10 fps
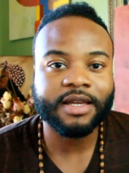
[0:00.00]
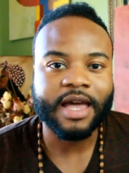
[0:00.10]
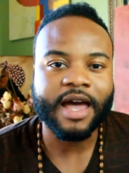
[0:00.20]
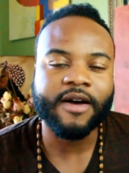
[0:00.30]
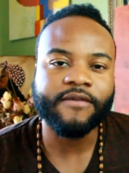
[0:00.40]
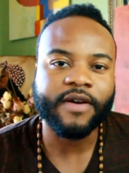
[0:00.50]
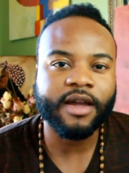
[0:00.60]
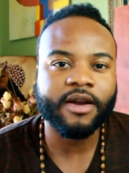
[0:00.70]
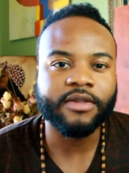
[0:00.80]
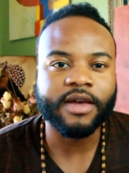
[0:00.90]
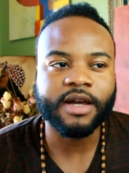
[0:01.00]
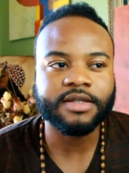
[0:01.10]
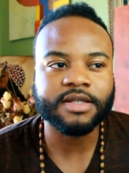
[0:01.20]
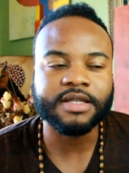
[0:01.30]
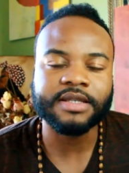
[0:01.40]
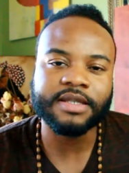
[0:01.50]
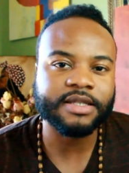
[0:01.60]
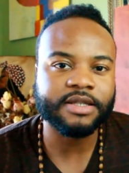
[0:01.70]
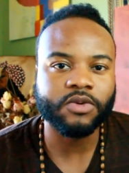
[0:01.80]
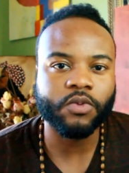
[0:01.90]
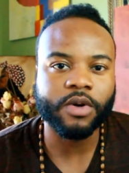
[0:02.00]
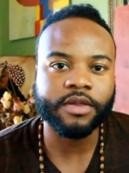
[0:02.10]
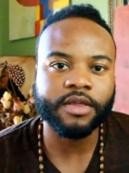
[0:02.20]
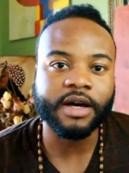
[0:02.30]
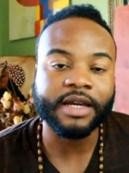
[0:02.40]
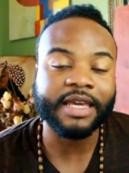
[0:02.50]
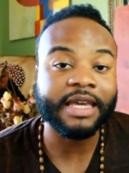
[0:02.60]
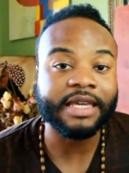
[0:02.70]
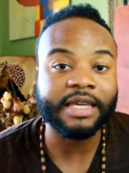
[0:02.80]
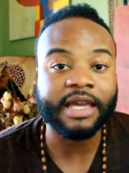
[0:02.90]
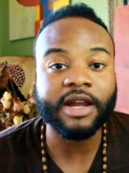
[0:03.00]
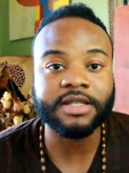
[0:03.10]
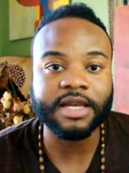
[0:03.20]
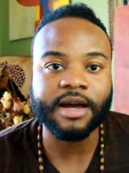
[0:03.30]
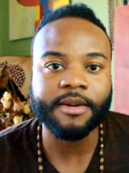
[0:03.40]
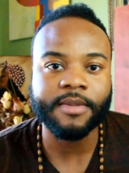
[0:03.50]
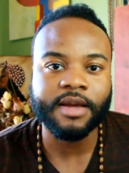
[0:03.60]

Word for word: have hair that's consistent with a kinky hair type,